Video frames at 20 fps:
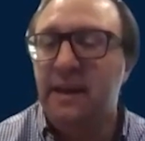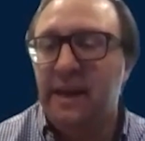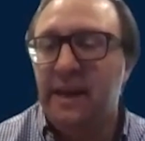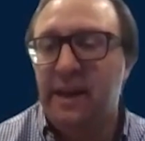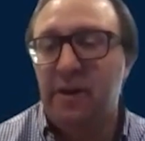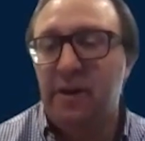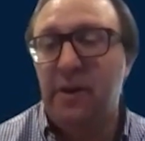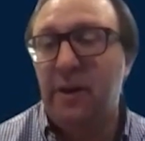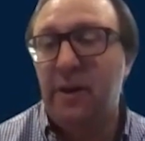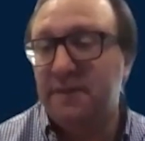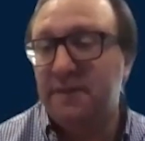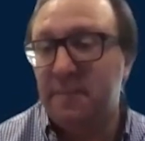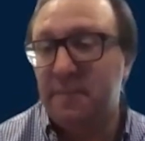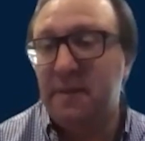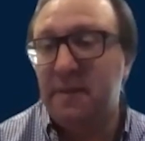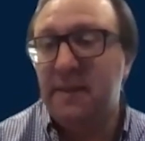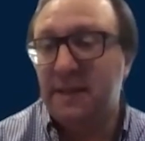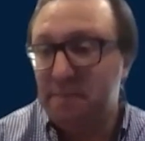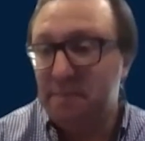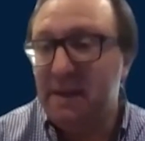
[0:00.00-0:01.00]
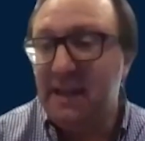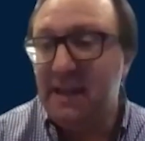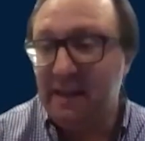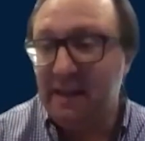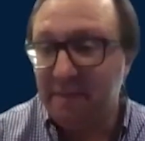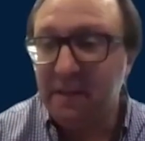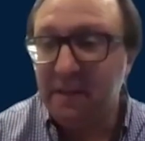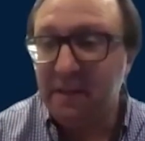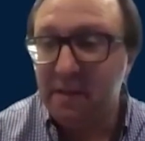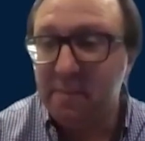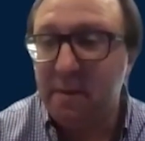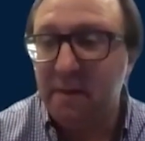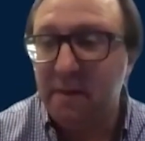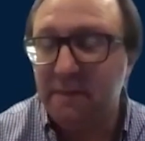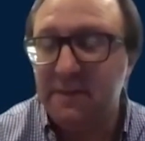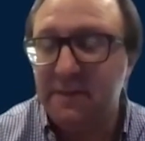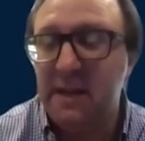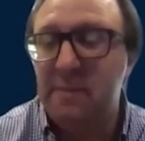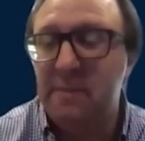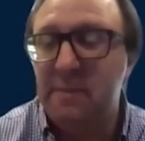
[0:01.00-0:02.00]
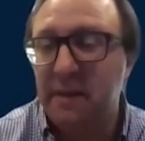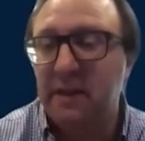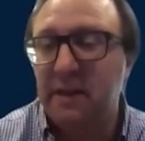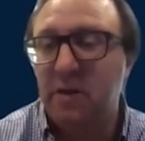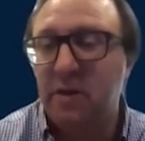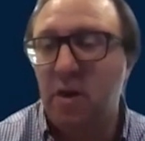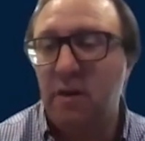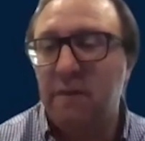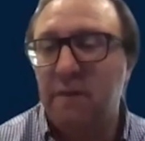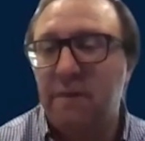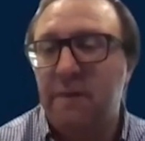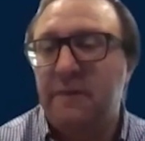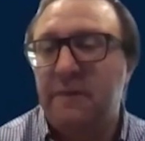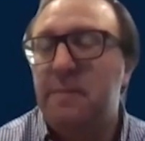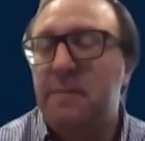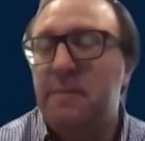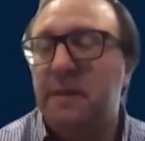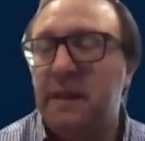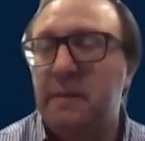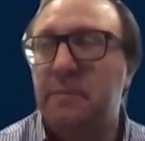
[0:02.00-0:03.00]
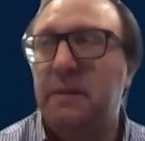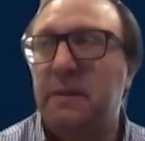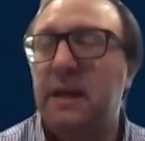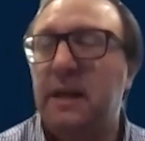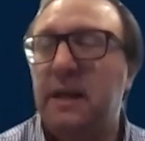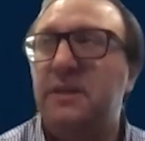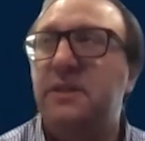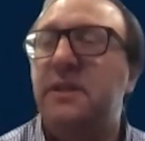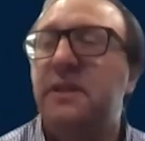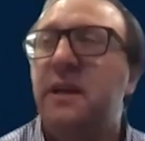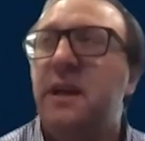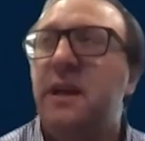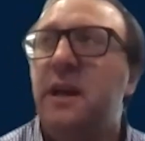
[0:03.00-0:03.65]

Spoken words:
Here you have something that's meaningfully above 10 billion, call it 50 billion plus.